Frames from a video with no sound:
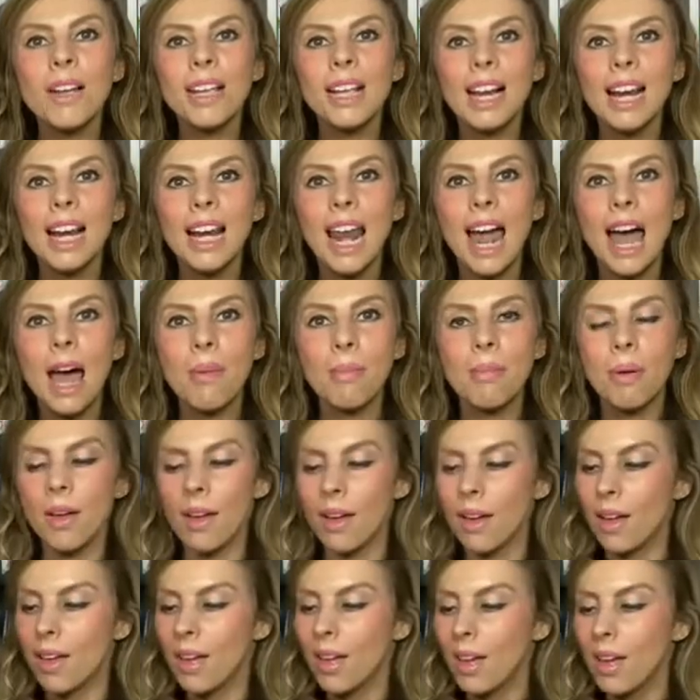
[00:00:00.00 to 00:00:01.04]

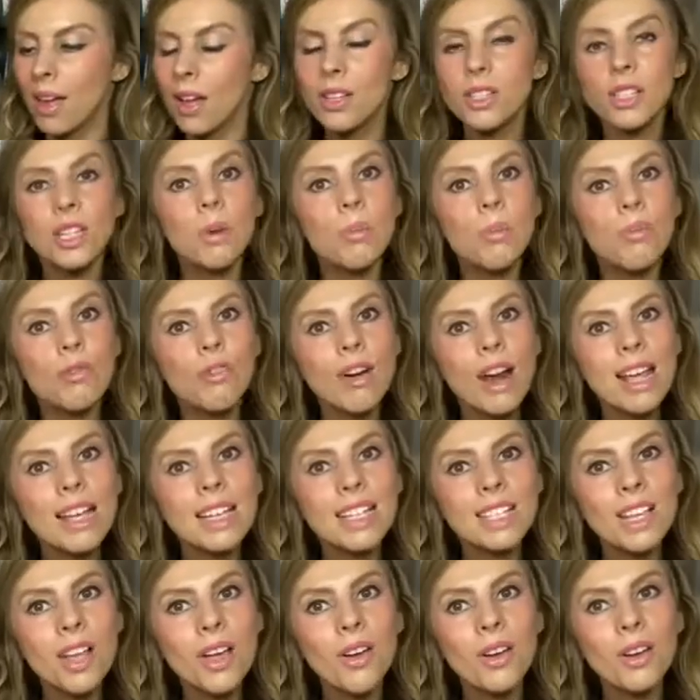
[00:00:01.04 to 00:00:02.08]
clapper to
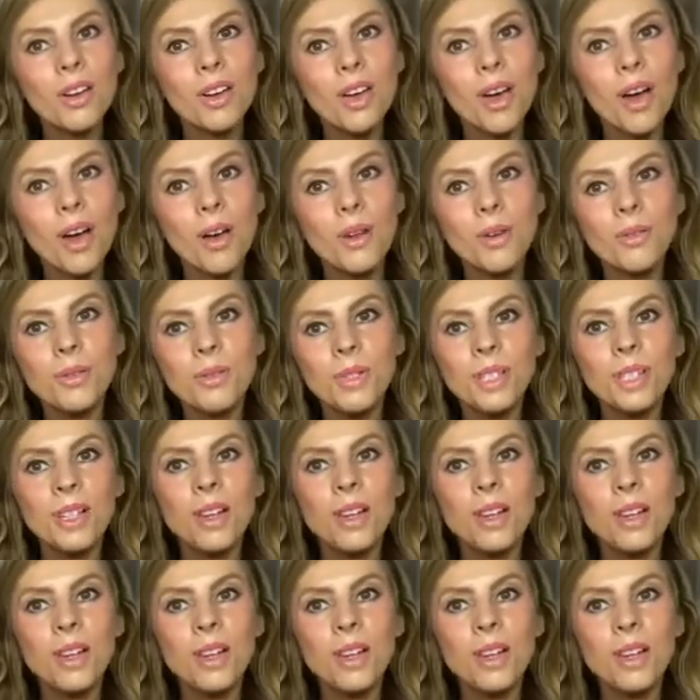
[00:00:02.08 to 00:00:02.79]
press her coat.